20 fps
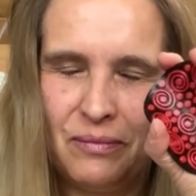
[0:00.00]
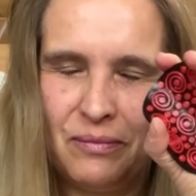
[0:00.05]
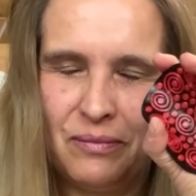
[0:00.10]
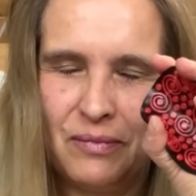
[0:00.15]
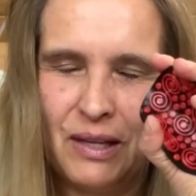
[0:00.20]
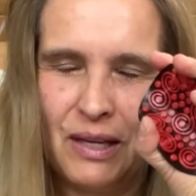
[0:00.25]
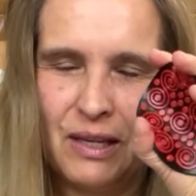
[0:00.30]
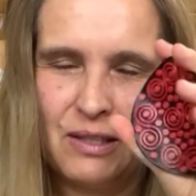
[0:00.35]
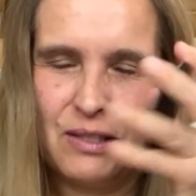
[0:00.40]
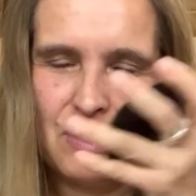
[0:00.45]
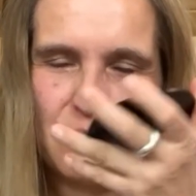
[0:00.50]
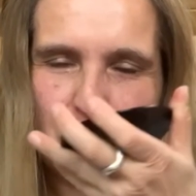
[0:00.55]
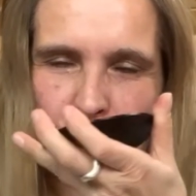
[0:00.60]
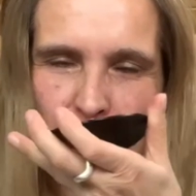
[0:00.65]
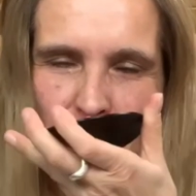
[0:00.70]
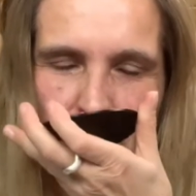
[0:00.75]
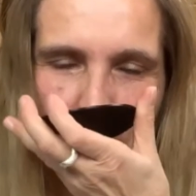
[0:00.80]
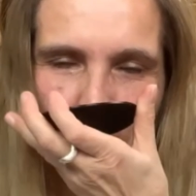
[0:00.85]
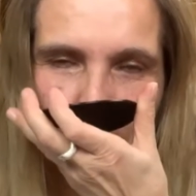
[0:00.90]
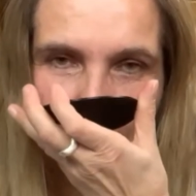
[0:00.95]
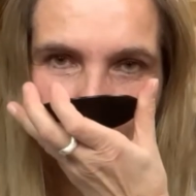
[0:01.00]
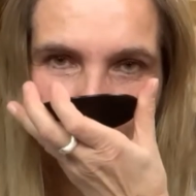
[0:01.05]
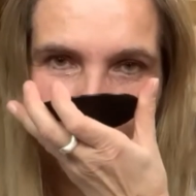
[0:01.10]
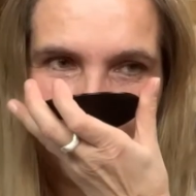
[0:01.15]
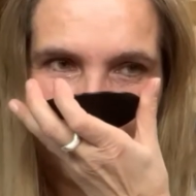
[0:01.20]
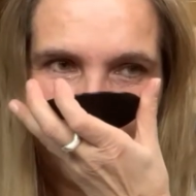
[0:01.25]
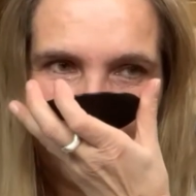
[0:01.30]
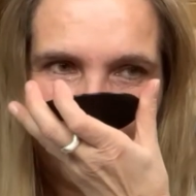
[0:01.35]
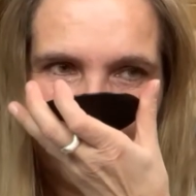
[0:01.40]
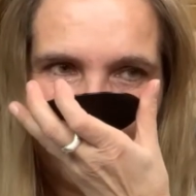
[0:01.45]
they smell.
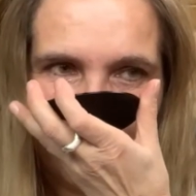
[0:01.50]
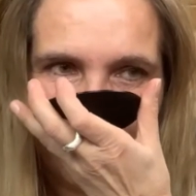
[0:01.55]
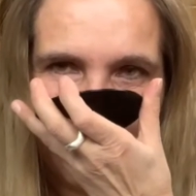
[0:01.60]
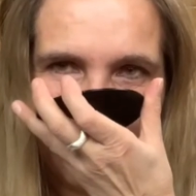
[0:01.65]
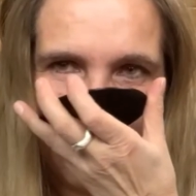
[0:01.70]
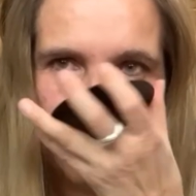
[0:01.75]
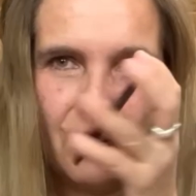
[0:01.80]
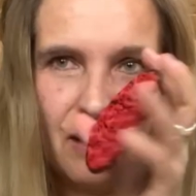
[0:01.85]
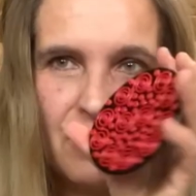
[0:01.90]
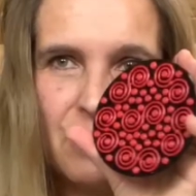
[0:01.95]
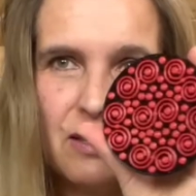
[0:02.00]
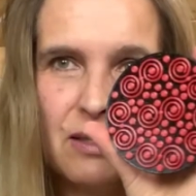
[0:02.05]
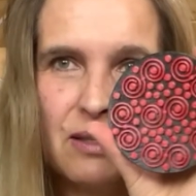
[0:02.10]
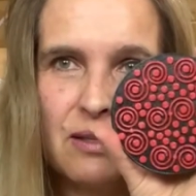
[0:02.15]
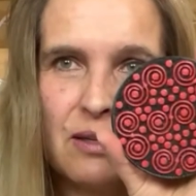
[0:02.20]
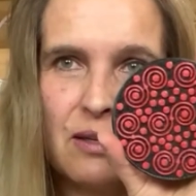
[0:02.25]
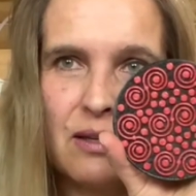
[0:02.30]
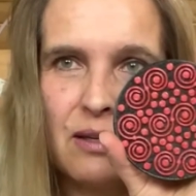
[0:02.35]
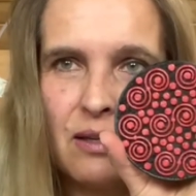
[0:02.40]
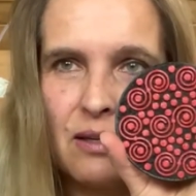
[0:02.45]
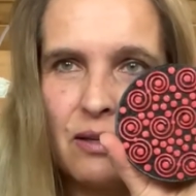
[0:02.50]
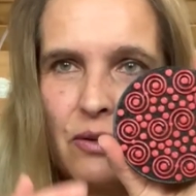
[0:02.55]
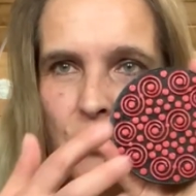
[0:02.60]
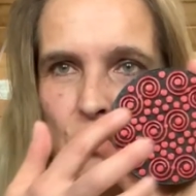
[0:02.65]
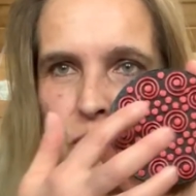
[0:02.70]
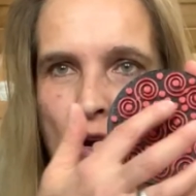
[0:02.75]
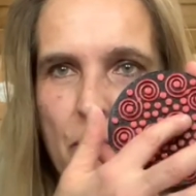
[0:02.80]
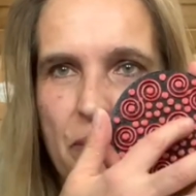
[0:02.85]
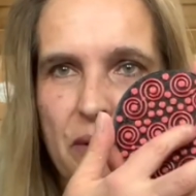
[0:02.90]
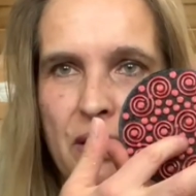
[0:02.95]
At least the
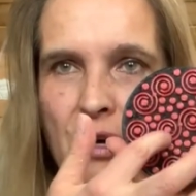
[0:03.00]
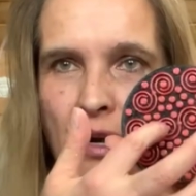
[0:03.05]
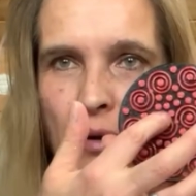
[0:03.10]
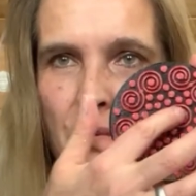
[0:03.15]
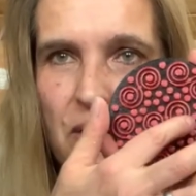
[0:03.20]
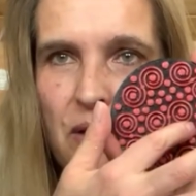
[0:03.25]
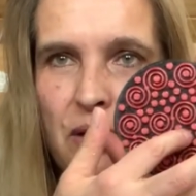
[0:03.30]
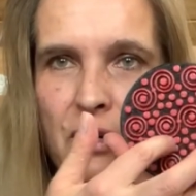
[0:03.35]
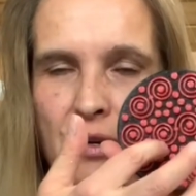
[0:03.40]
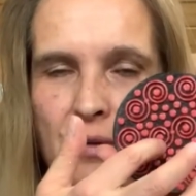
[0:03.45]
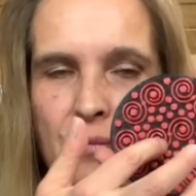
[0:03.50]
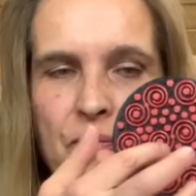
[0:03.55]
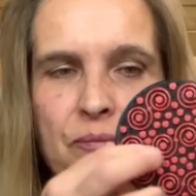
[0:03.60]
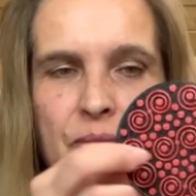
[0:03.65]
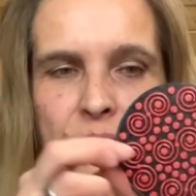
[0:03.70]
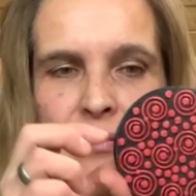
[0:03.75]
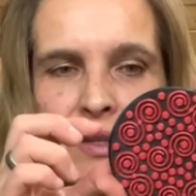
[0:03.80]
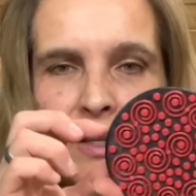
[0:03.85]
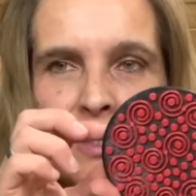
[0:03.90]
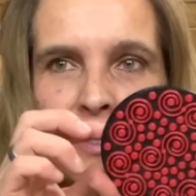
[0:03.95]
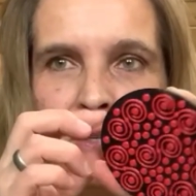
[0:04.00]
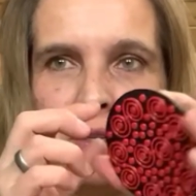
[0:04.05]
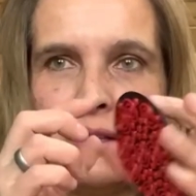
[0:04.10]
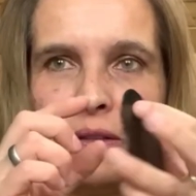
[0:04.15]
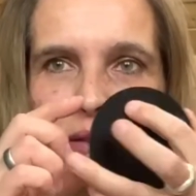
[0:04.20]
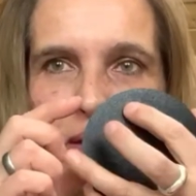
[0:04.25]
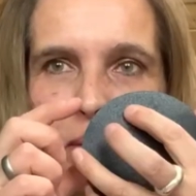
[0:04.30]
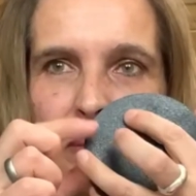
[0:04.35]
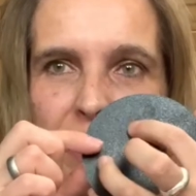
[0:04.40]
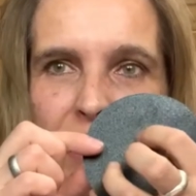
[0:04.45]
topping up here.
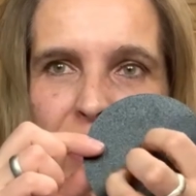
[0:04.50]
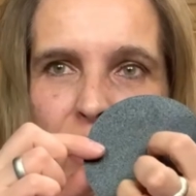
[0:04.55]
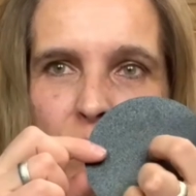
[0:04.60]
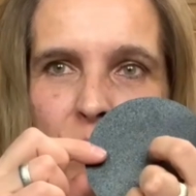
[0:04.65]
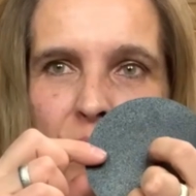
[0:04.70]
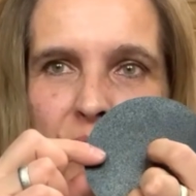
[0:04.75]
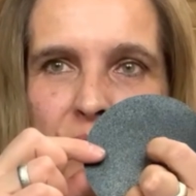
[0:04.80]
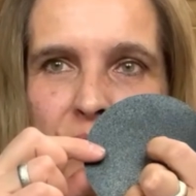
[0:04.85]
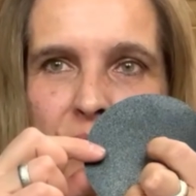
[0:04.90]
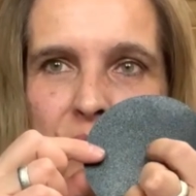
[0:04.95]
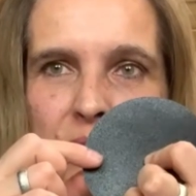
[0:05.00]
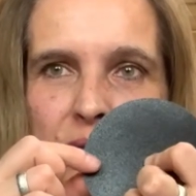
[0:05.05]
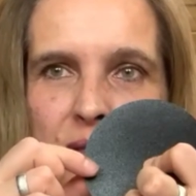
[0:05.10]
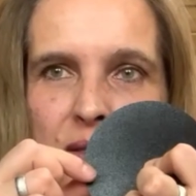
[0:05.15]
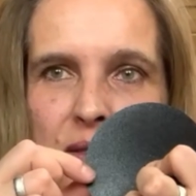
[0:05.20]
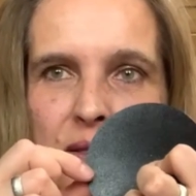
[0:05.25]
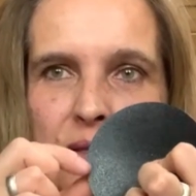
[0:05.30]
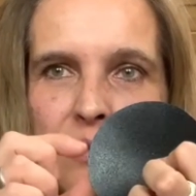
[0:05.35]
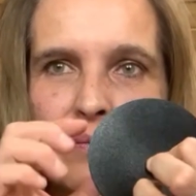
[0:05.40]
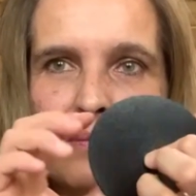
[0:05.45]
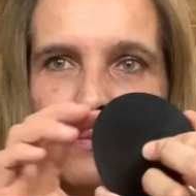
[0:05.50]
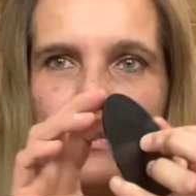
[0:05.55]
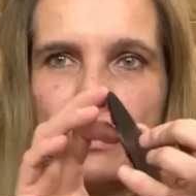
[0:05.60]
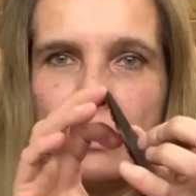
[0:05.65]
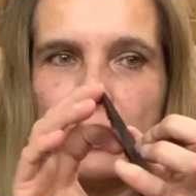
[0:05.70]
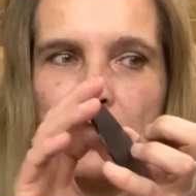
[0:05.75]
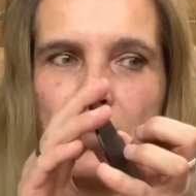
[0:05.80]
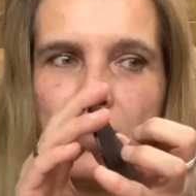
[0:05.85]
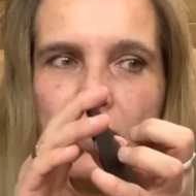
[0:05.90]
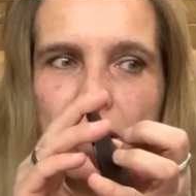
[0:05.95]
The black one is
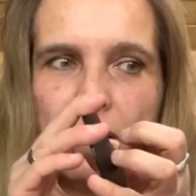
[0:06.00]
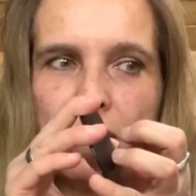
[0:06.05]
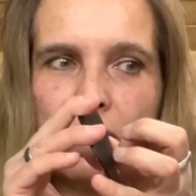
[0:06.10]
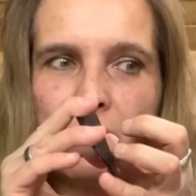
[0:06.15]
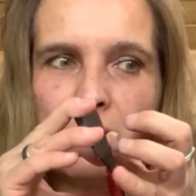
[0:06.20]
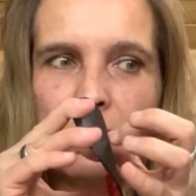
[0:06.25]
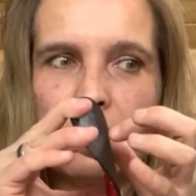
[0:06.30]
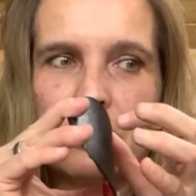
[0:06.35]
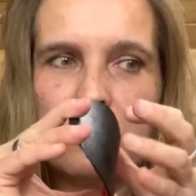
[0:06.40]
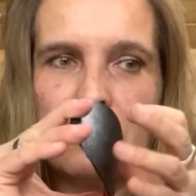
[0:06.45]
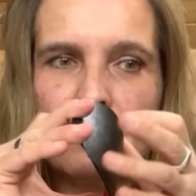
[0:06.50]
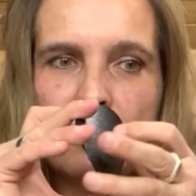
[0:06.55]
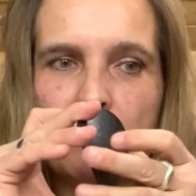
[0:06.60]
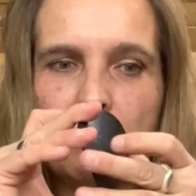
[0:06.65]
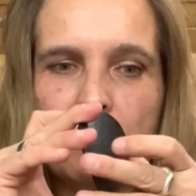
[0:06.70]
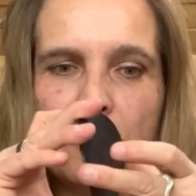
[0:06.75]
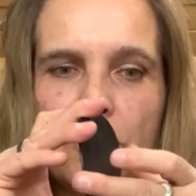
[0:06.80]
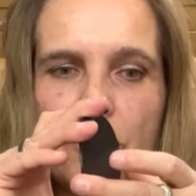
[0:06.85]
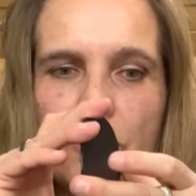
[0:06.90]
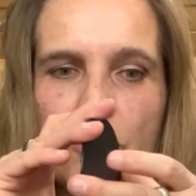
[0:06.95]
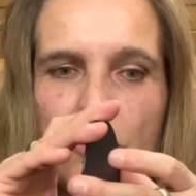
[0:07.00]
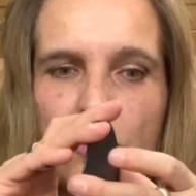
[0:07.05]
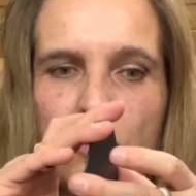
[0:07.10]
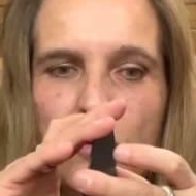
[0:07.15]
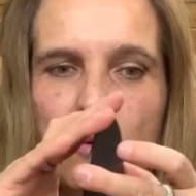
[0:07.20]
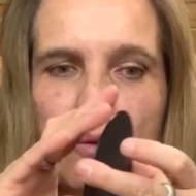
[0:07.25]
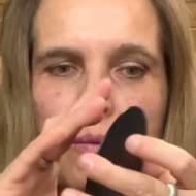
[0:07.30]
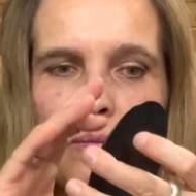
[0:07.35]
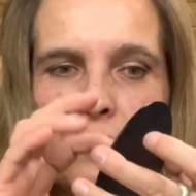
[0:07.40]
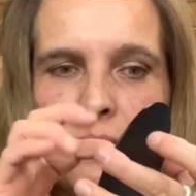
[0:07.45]
the
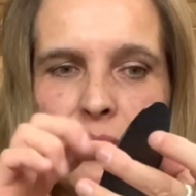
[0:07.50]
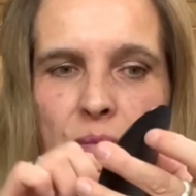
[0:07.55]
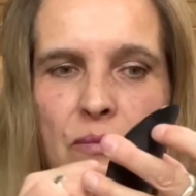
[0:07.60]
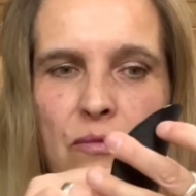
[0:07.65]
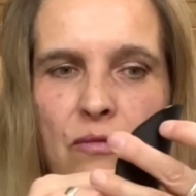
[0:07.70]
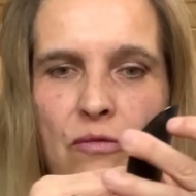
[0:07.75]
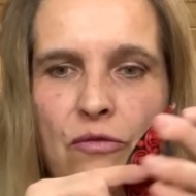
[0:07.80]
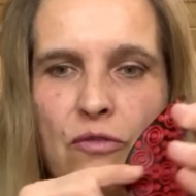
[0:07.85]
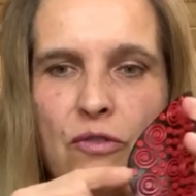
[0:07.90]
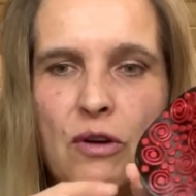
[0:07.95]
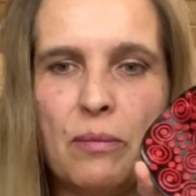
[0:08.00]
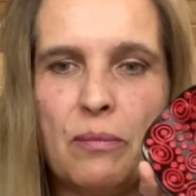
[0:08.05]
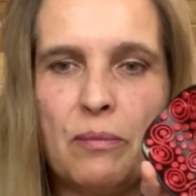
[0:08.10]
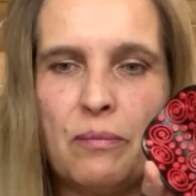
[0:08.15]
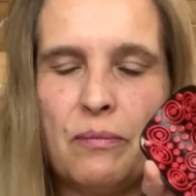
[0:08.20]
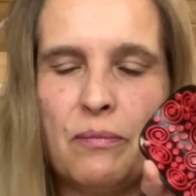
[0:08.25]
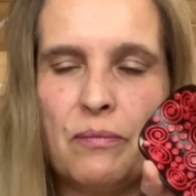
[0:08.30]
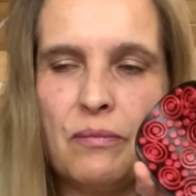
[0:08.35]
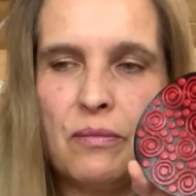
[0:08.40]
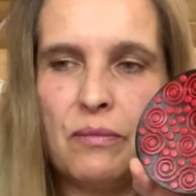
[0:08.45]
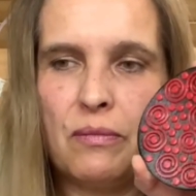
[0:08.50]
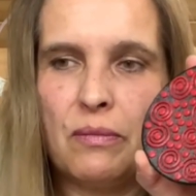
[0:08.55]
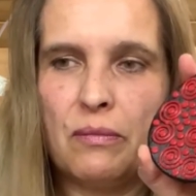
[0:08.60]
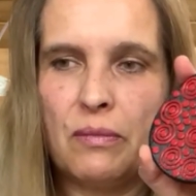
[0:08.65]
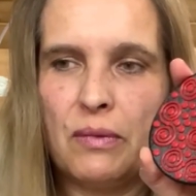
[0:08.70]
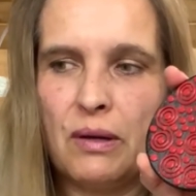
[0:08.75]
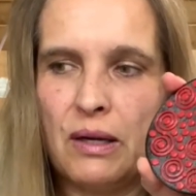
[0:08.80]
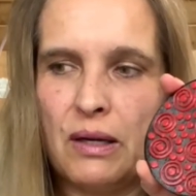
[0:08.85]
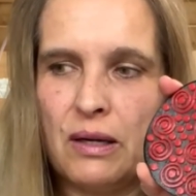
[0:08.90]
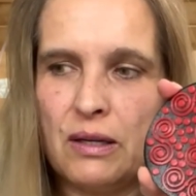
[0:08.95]
TPU from
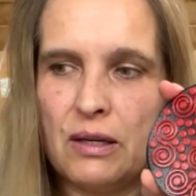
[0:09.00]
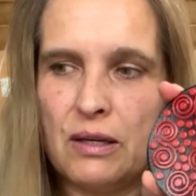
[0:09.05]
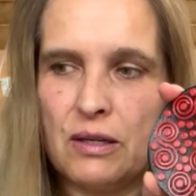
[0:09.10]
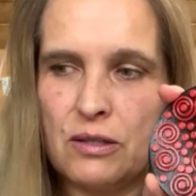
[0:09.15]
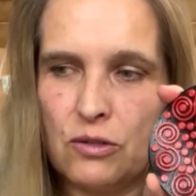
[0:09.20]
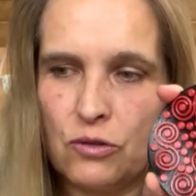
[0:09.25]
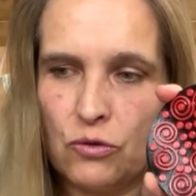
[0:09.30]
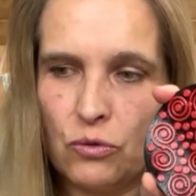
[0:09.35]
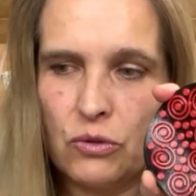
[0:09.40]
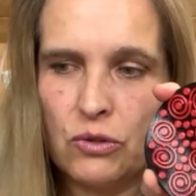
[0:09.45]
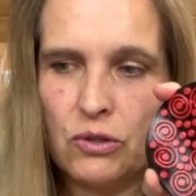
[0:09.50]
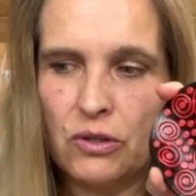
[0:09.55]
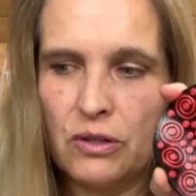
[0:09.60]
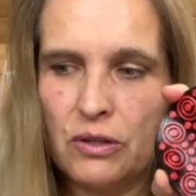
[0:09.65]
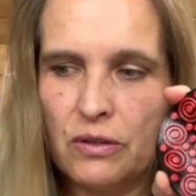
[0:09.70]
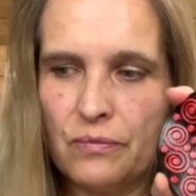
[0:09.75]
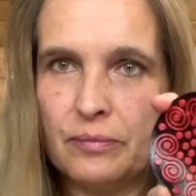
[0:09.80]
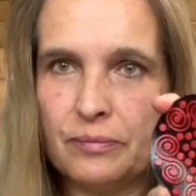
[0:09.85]
extruder,